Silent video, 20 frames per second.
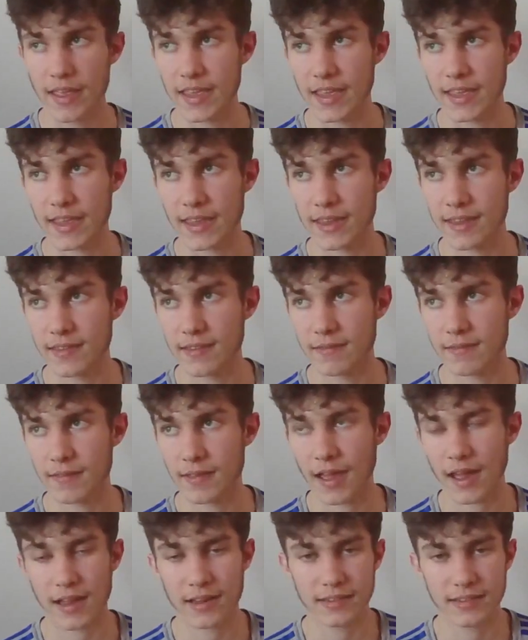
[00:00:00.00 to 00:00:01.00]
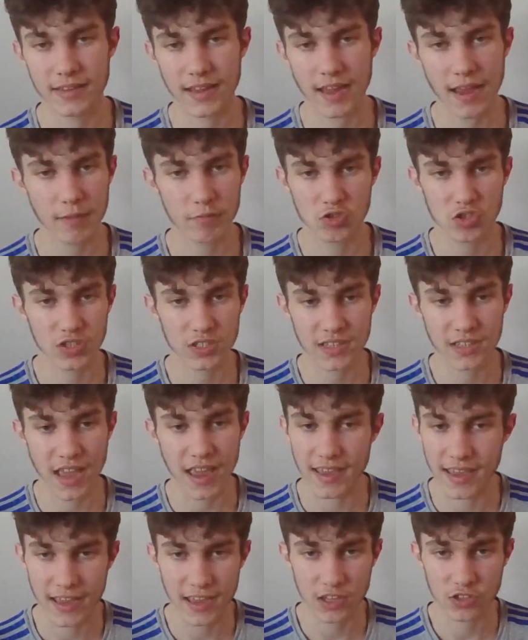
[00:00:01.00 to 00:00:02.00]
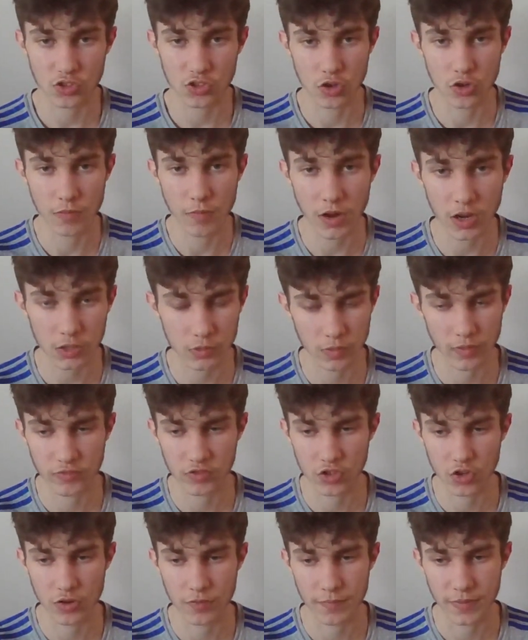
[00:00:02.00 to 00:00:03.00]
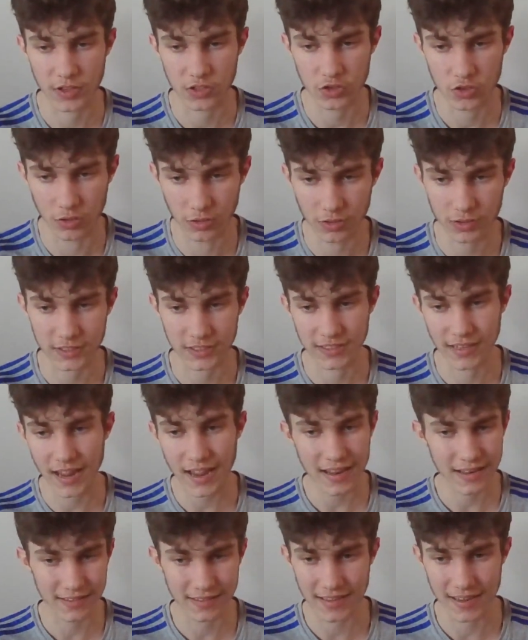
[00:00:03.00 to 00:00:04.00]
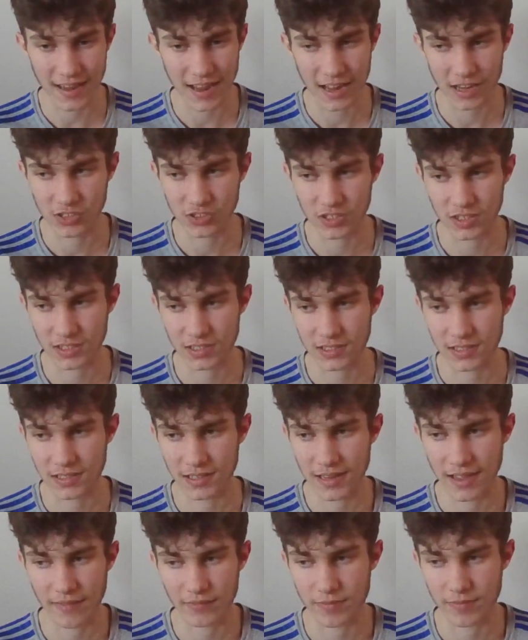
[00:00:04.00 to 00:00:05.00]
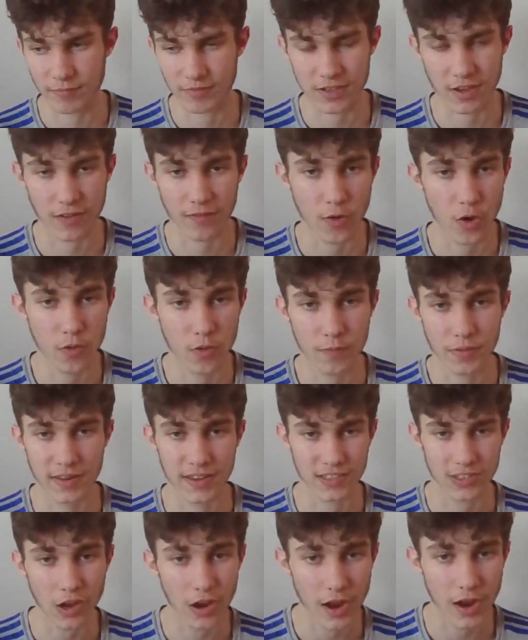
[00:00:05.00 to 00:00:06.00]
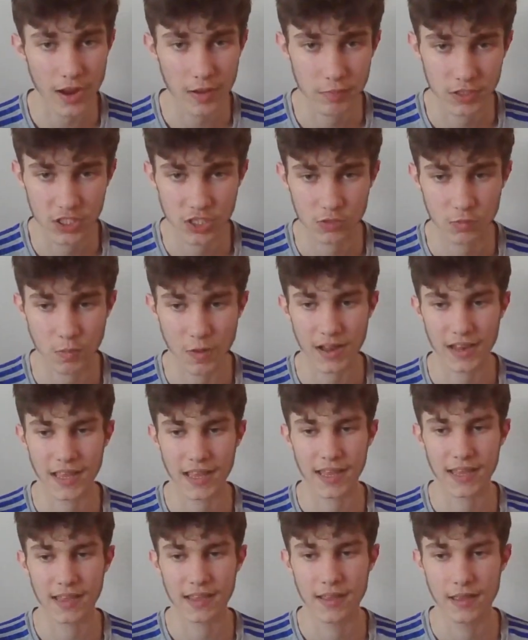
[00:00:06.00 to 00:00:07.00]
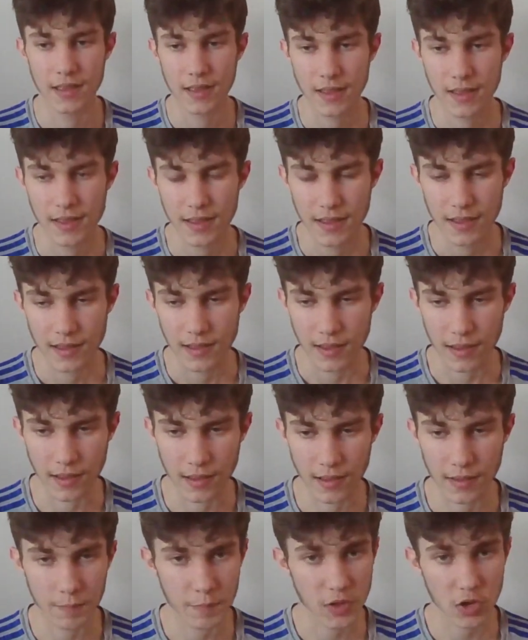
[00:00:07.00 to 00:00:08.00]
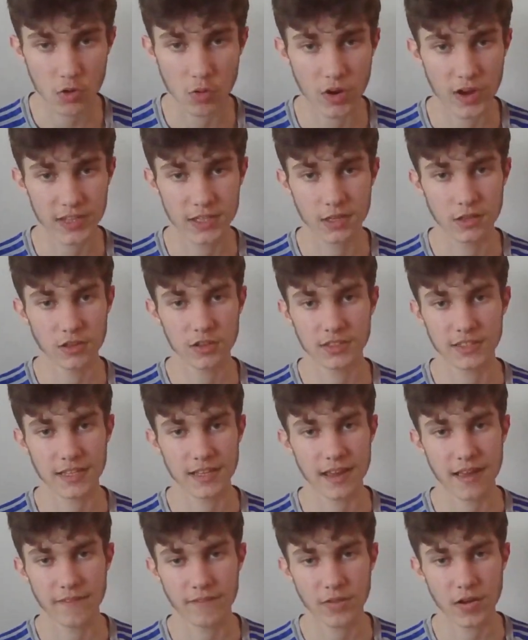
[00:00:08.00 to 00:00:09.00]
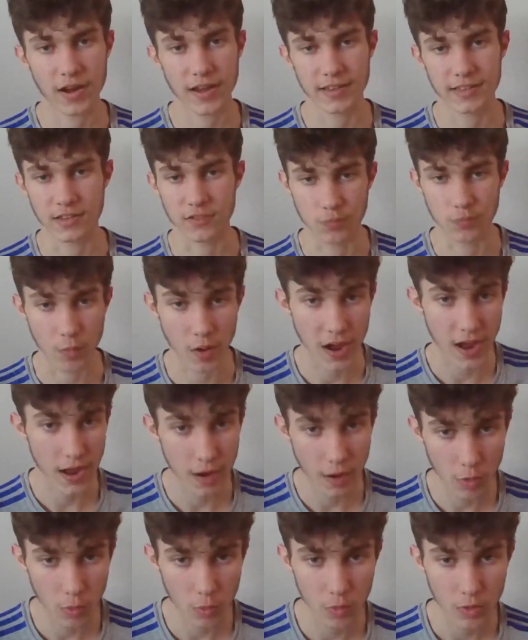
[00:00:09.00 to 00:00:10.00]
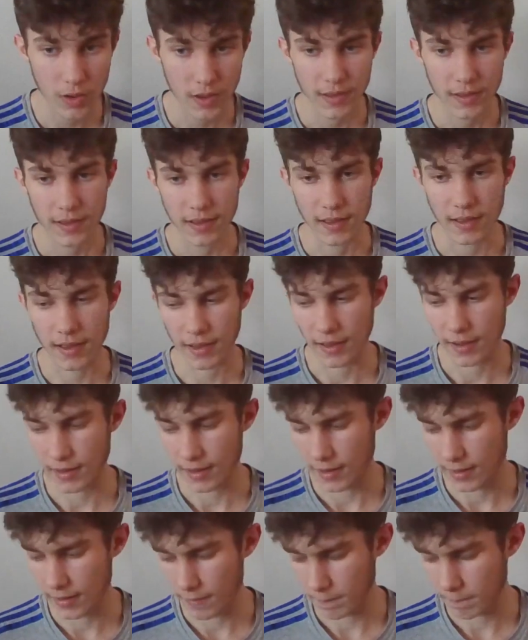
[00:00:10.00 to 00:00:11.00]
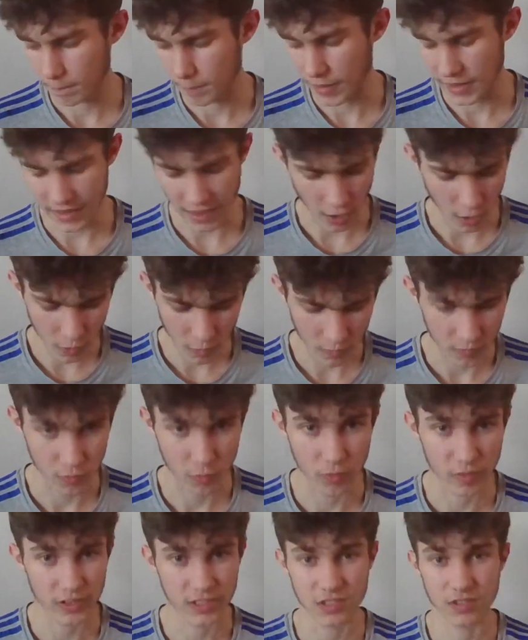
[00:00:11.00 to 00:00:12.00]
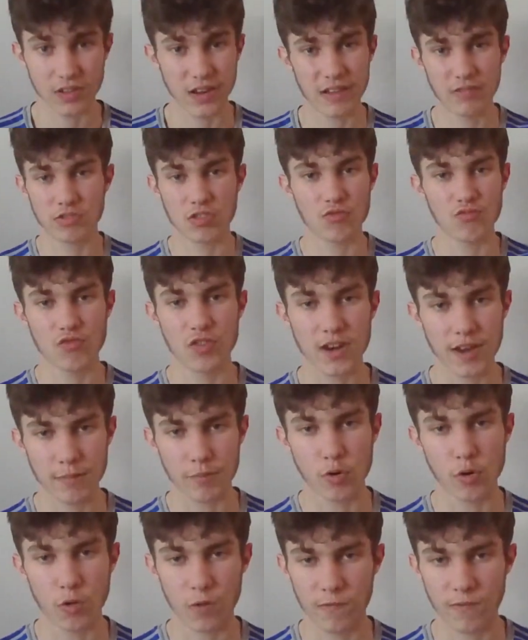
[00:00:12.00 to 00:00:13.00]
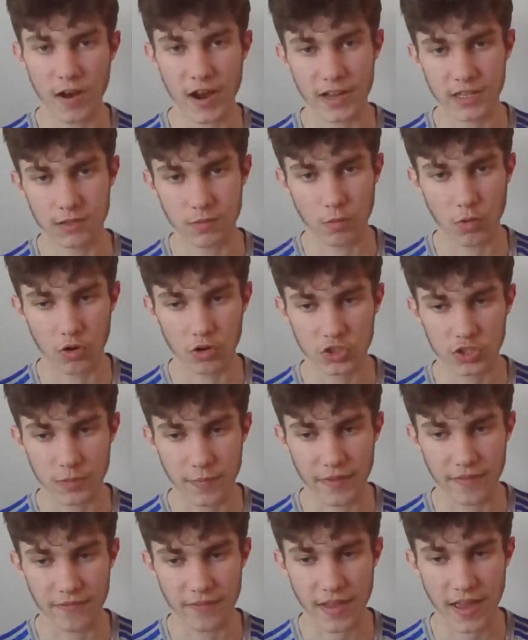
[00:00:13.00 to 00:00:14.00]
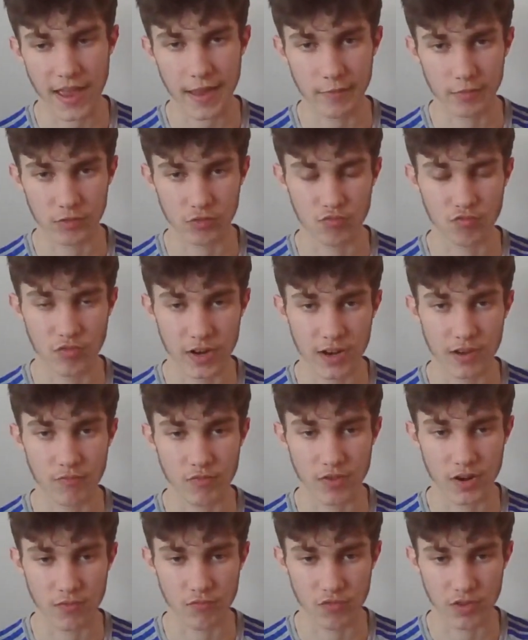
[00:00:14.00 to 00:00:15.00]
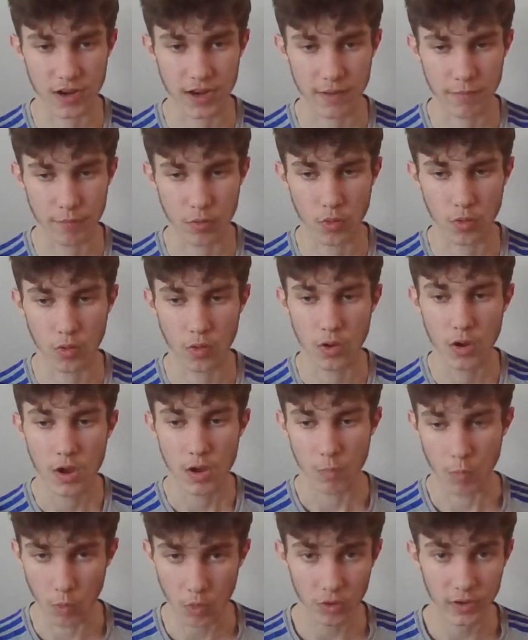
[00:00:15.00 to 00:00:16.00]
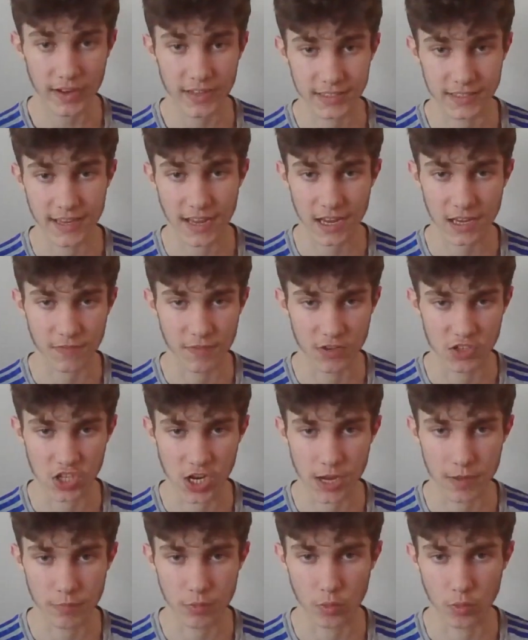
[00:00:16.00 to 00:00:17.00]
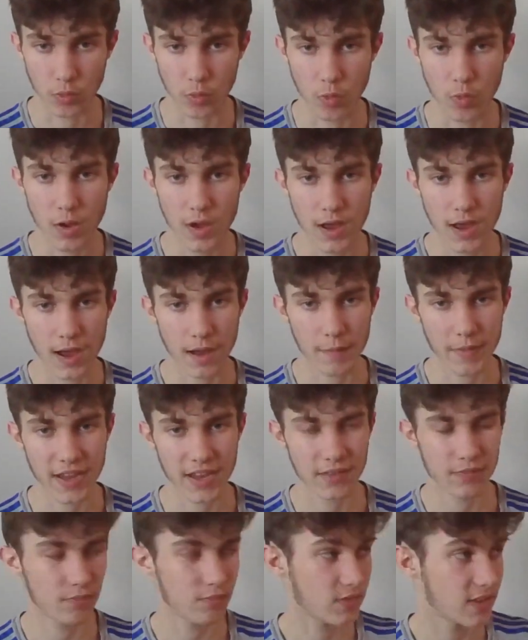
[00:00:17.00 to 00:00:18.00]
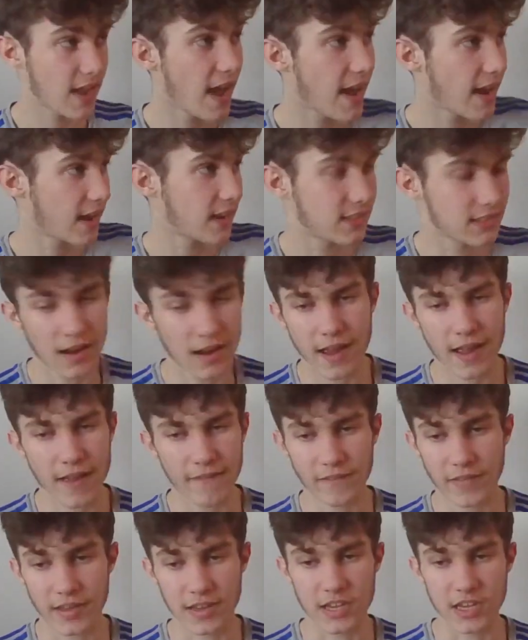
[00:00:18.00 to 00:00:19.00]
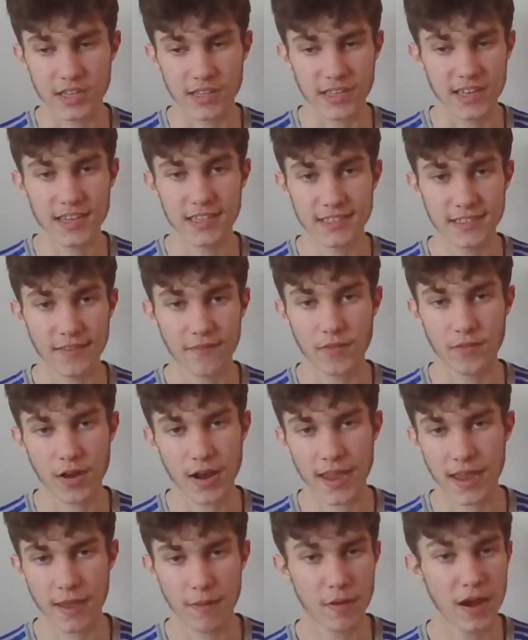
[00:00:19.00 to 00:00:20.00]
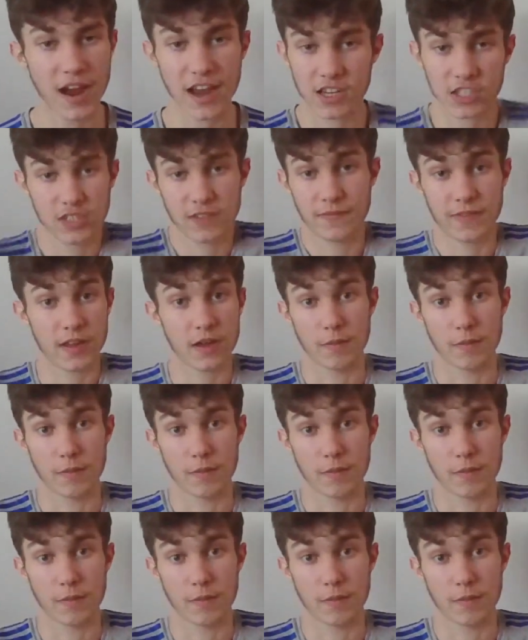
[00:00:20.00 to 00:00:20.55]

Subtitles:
He was just getting hit too much with stupid shots. Nate Diaz just left himself open. His eye was swelling quite a lot in that fight as well. But yeah, overall, it was a really poor fight to watch, to be fair. It was really, really, really poor. What is next for Jake Paul? I mean, KSI, I think he needs to fight him. I actually think